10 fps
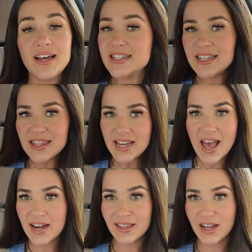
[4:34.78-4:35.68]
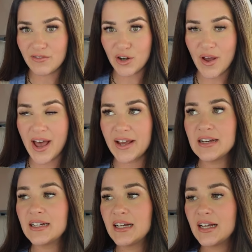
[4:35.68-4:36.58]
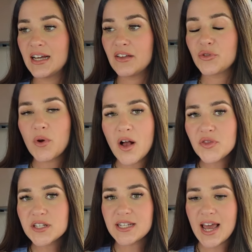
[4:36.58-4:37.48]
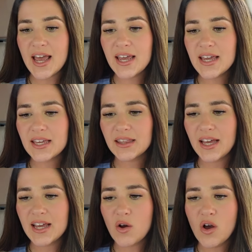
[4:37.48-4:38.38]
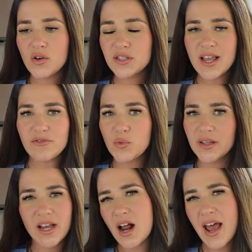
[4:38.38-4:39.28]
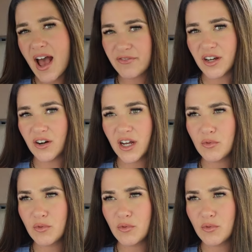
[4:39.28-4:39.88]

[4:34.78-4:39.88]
I didn't think anything of it, okay? Throughout the day, it like never really got heavier.